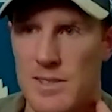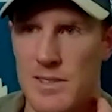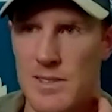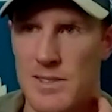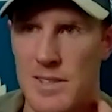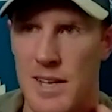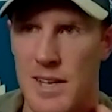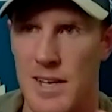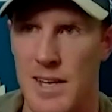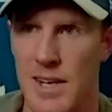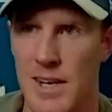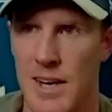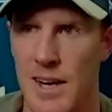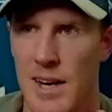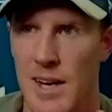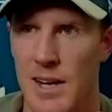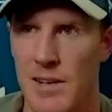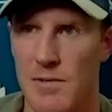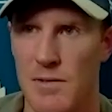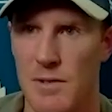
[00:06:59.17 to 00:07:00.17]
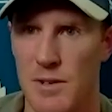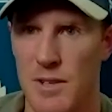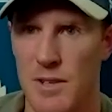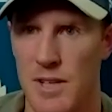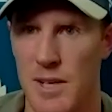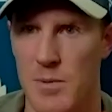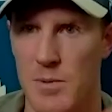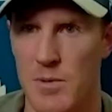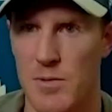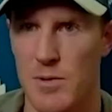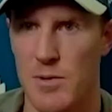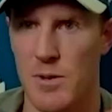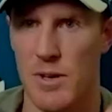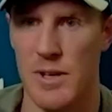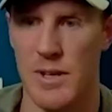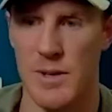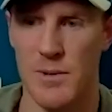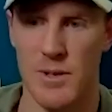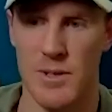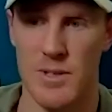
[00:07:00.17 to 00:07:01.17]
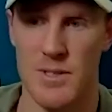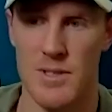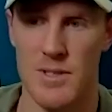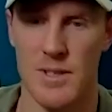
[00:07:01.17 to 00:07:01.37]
day and a half or day before he was.